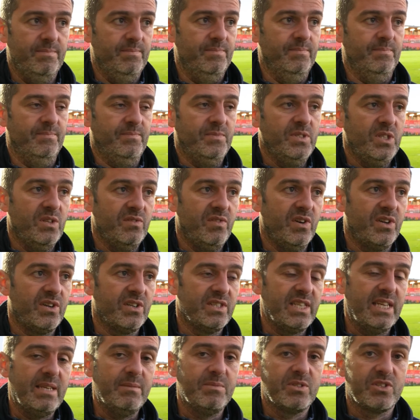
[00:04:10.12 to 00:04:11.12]
we have other
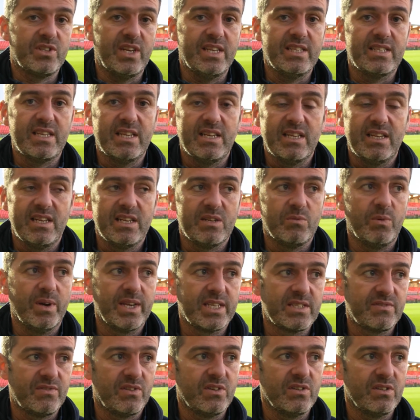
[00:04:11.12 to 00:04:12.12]
teams strengthening, like
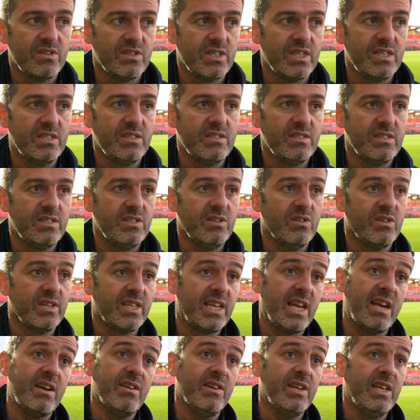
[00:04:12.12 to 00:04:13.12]
Wexford and
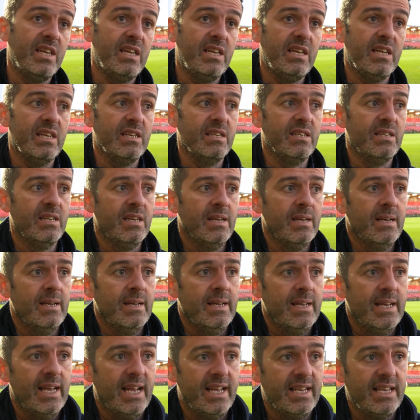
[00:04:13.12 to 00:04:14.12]
Kerry
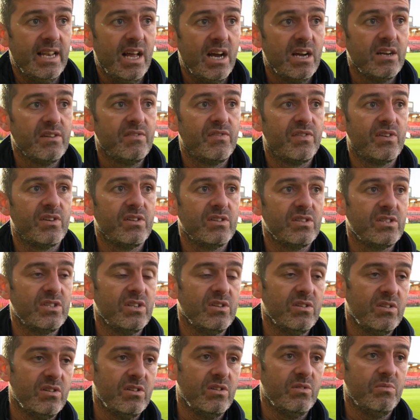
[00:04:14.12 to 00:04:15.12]
and Longford,
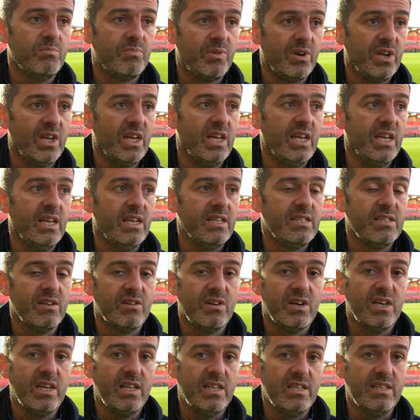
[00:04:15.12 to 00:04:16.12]
Bray. They
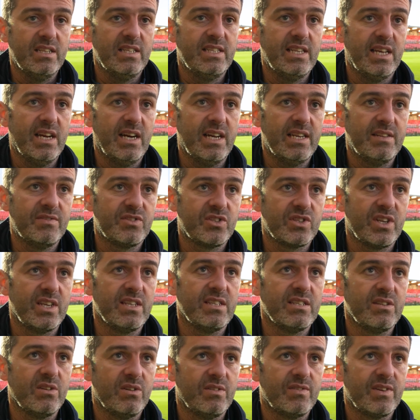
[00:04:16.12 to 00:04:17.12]
all have
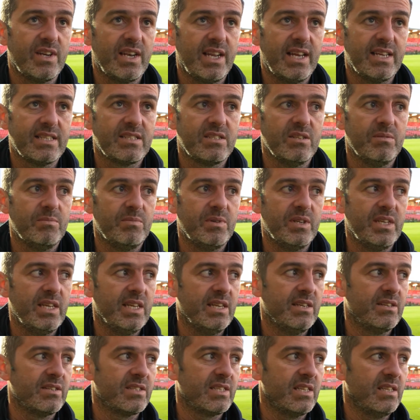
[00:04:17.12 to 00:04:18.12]
strengthened over the last number of
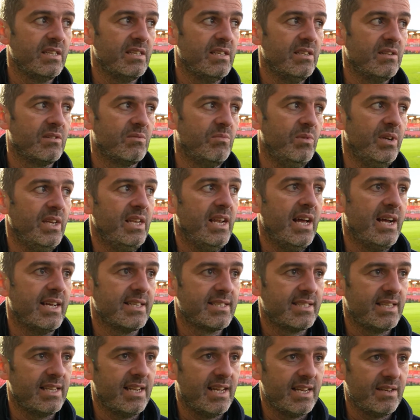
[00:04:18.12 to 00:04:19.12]
years, and we
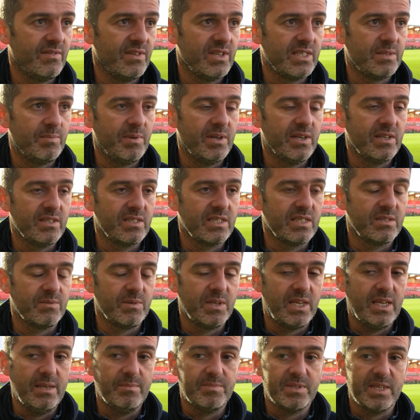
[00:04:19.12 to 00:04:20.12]
lost a lot of experience, as
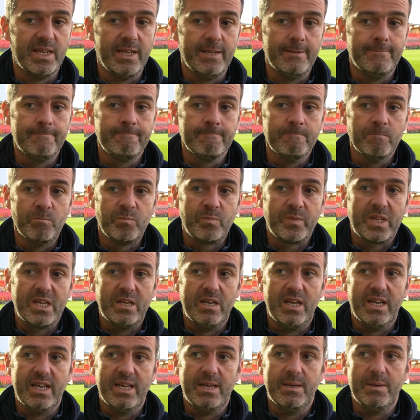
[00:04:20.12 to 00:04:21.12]
we keep saying.
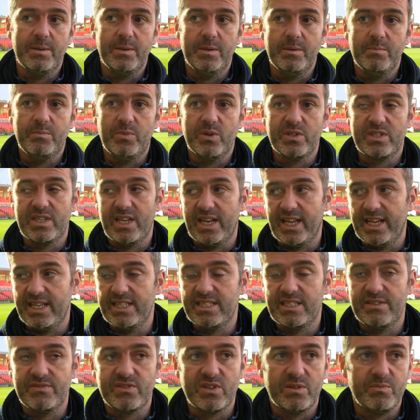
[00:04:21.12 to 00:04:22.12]
But the
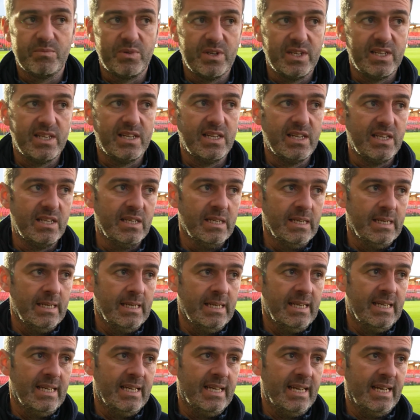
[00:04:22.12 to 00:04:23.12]
lads have done brilliantly,
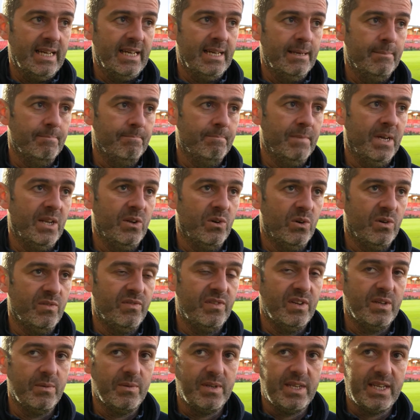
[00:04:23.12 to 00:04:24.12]
and
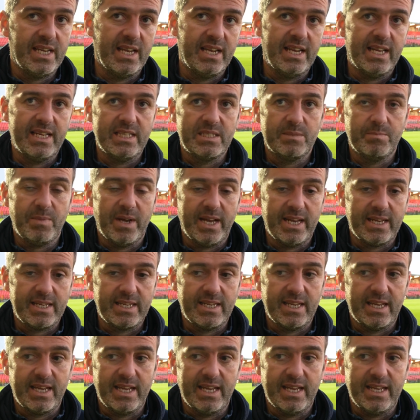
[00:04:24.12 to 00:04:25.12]
hopefully we can get lads
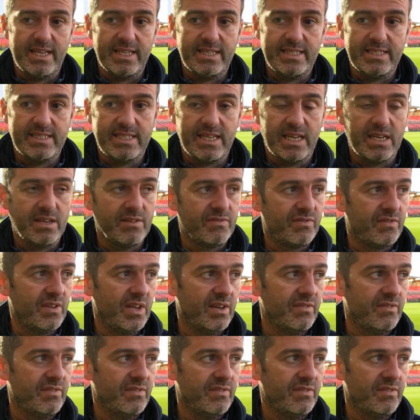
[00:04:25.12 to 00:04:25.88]
back and get a